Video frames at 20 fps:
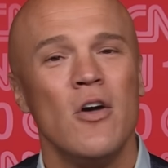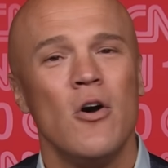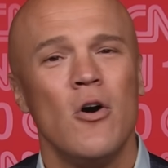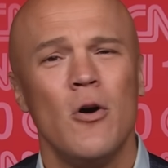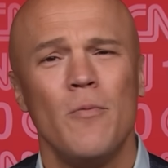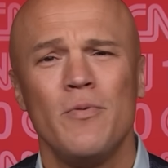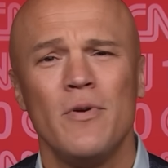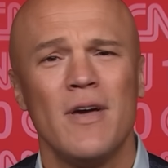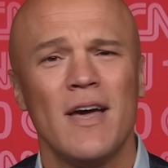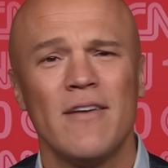
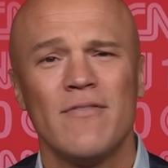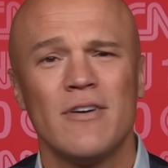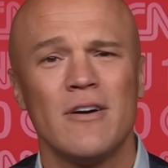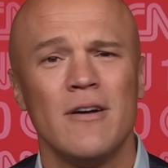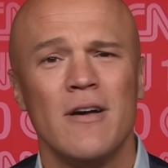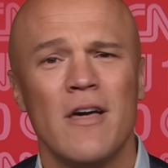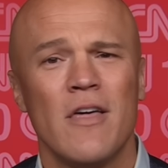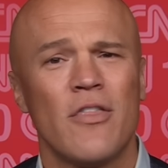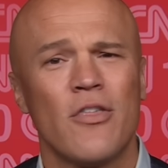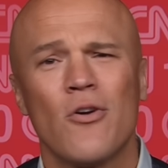Hope you have
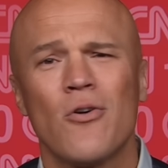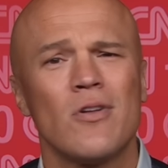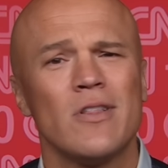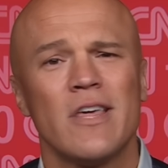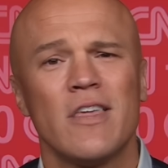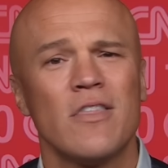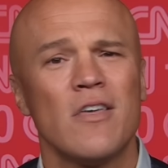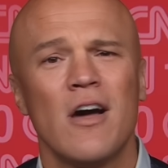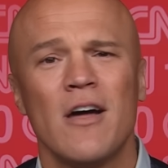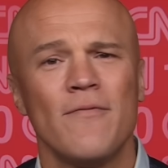a
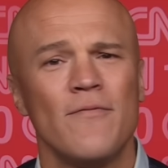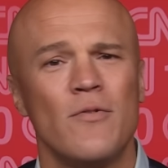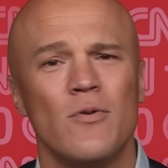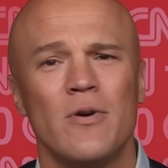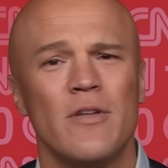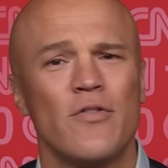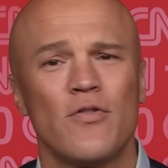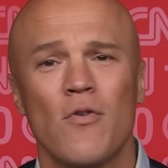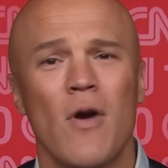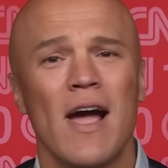thoroughly
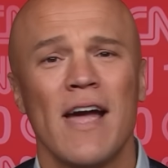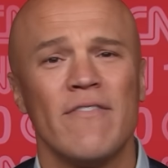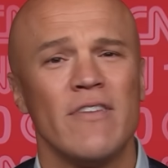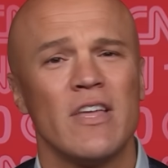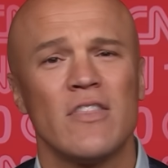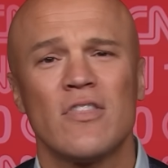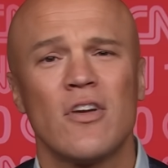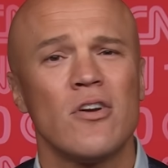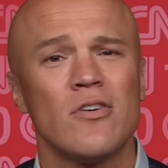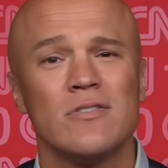thoughtful and
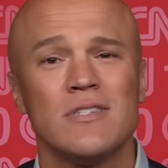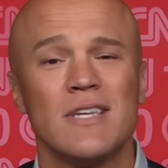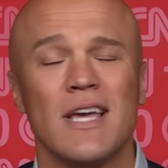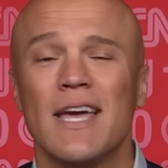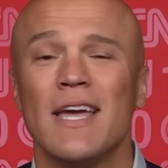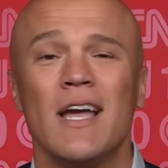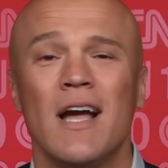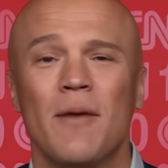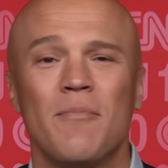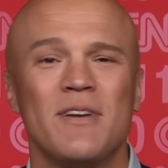thriving
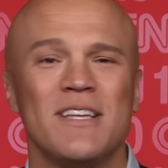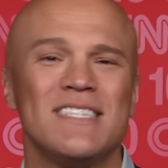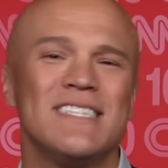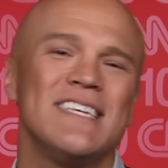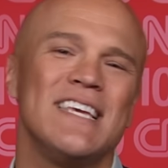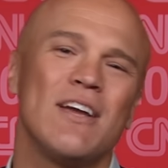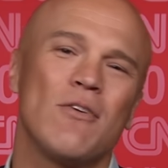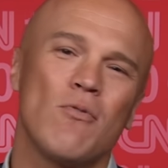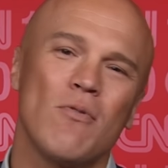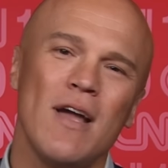Thursday. I'm going to
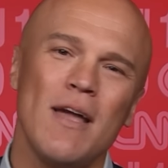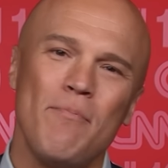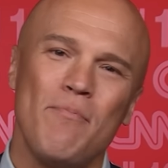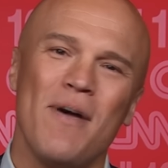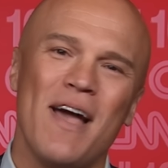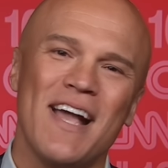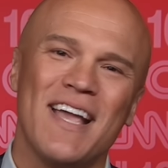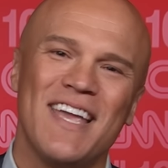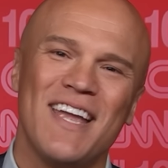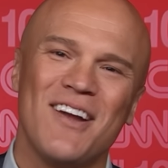see you right
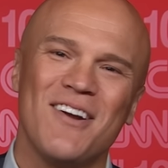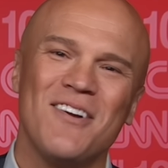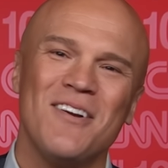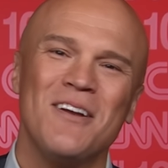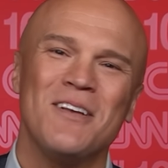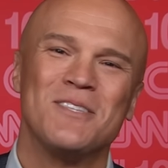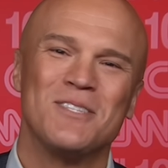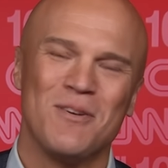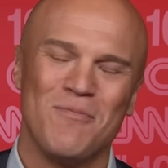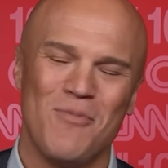back
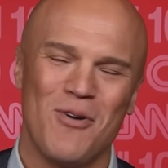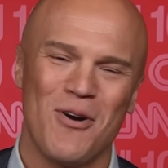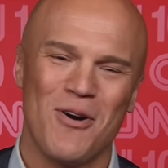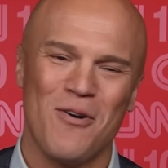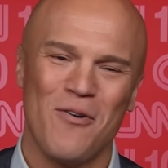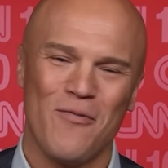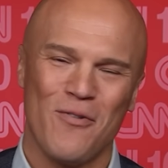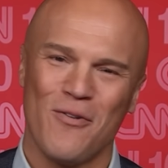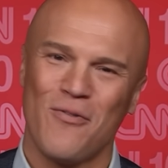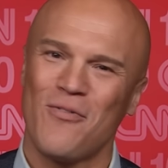here
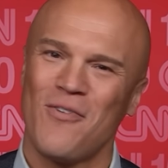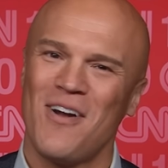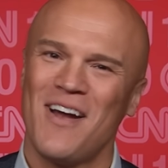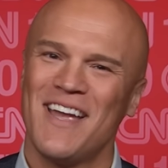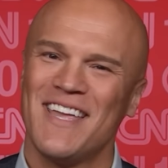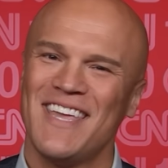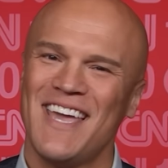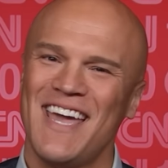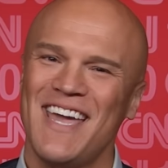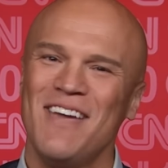tomorrow for
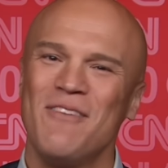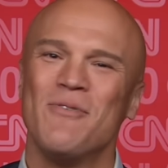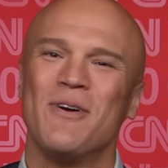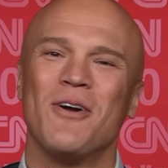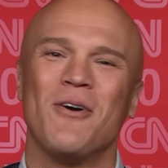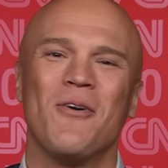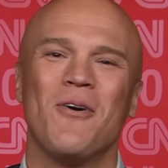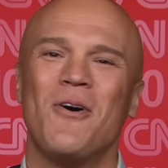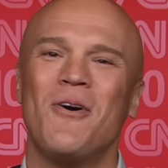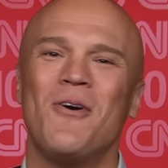Friday.
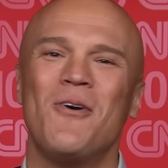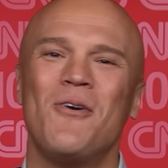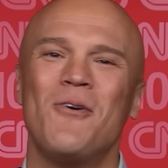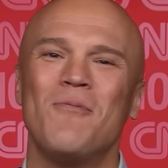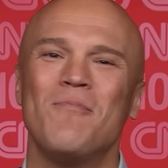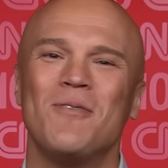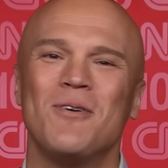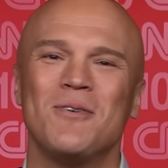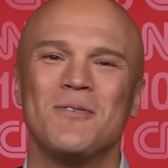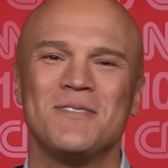We are
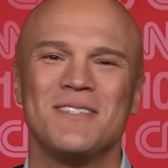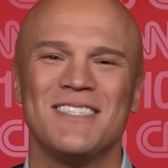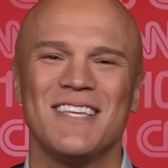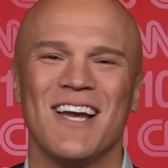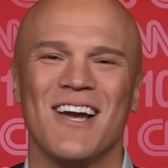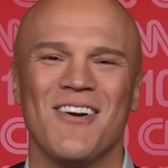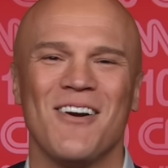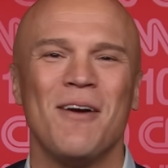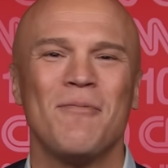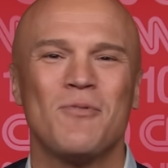almost there.